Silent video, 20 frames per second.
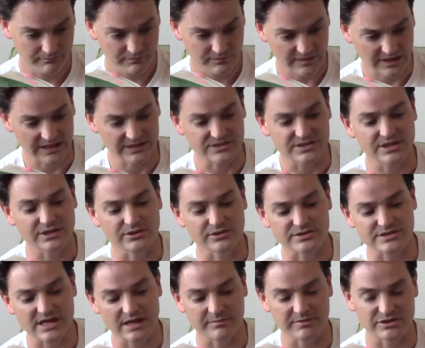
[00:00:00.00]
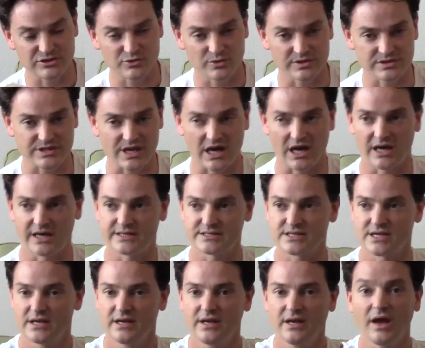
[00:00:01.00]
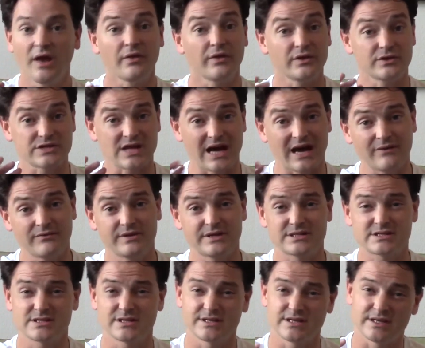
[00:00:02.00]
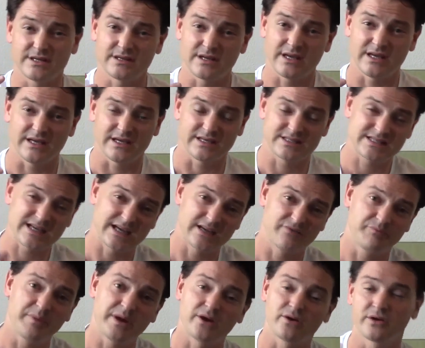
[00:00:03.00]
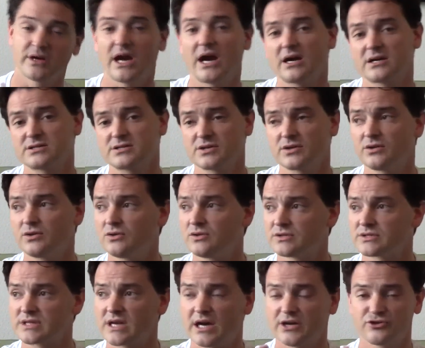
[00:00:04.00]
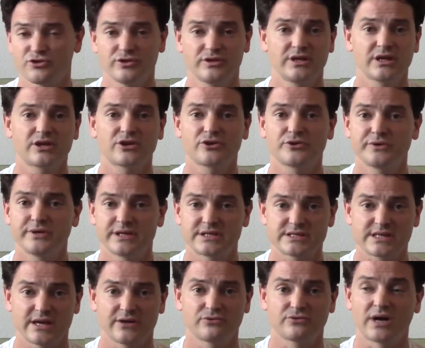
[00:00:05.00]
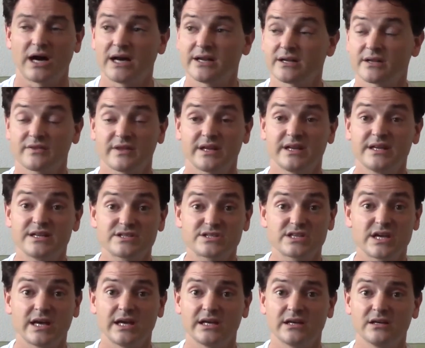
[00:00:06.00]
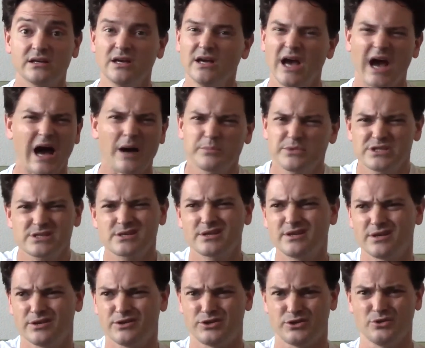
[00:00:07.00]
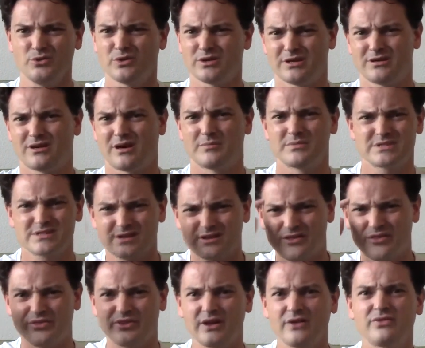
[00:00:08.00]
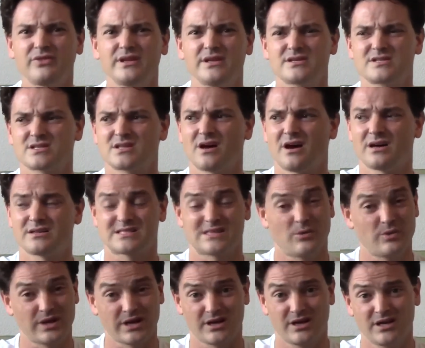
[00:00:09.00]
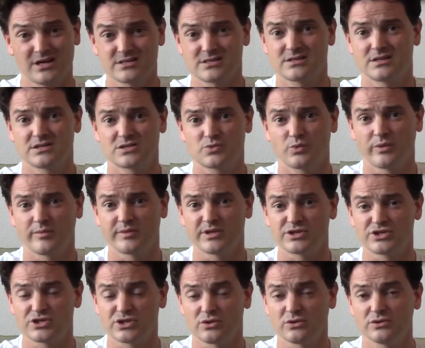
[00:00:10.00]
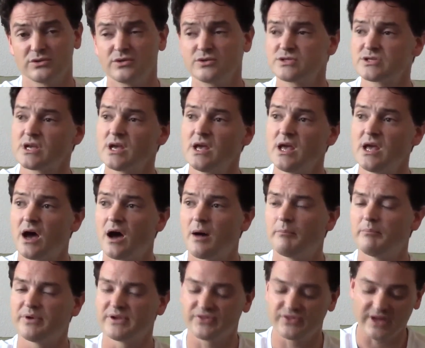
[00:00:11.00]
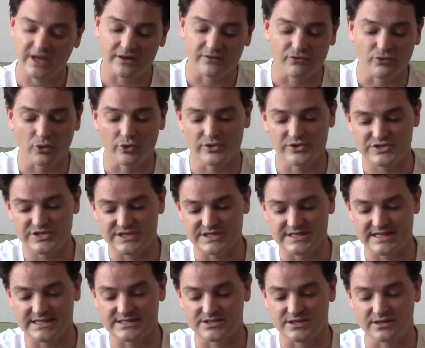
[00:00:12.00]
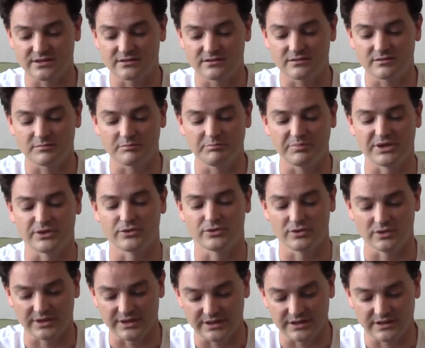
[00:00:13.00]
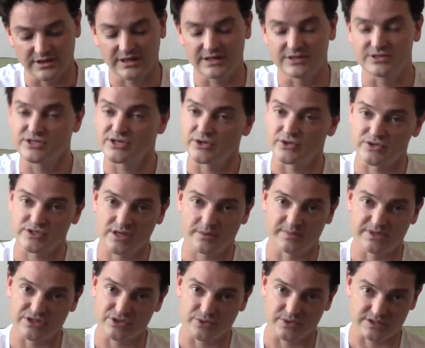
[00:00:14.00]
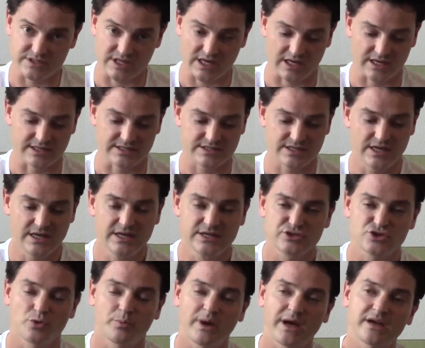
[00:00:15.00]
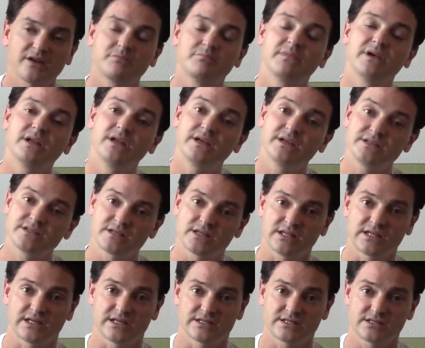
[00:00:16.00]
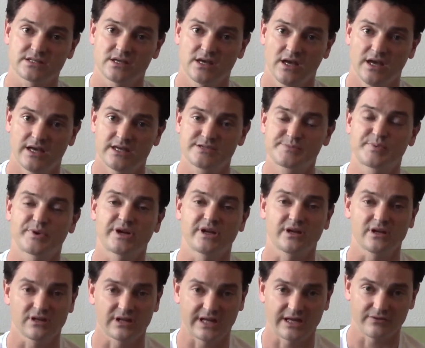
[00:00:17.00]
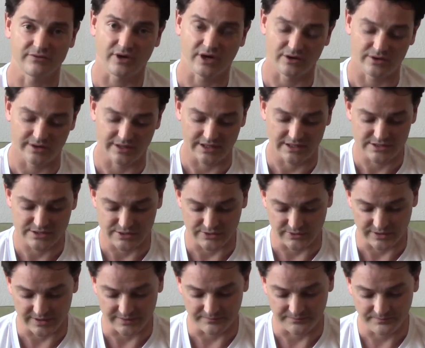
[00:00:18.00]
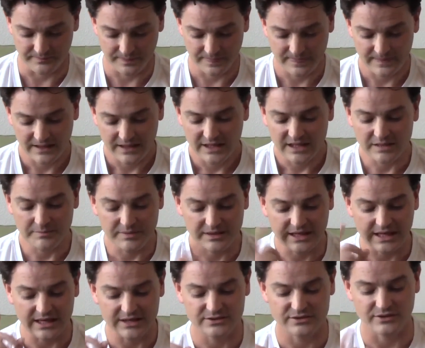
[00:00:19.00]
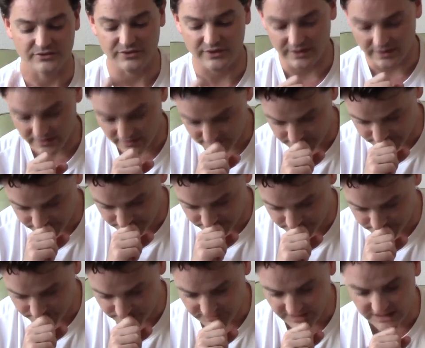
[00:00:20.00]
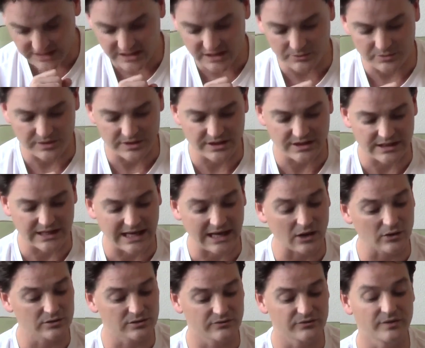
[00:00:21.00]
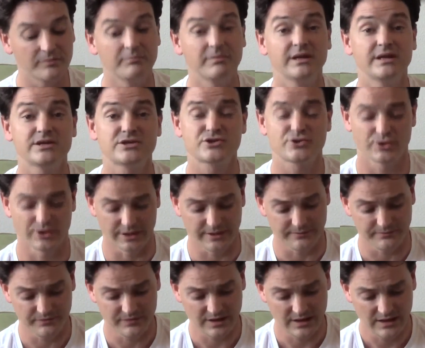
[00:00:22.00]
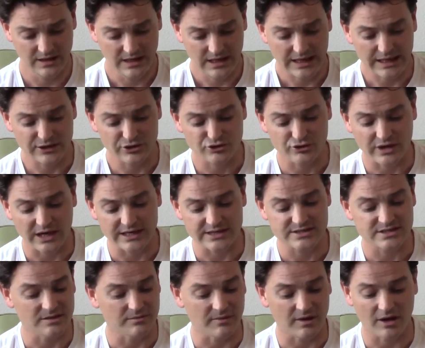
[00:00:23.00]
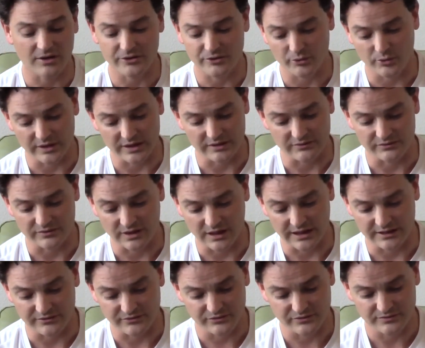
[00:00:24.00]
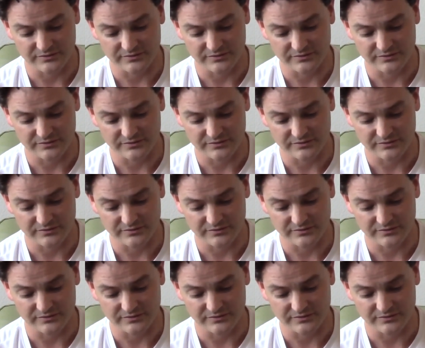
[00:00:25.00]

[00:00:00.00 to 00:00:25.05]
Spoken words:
And tears came into his eyes. There's obviously, it's kind of paradoxical, it's contradictory, it's ironic that he's saying, I'm just going to do it. I'm just going to think these thoughts. I want to kiss this woman's shoulders. But then, of course, he says it bitterly, and tears come into his eyes. So by admitting to this, it's bringing a lot of heartache to him. He began to think that he would get out of the ministry and try some other way of life.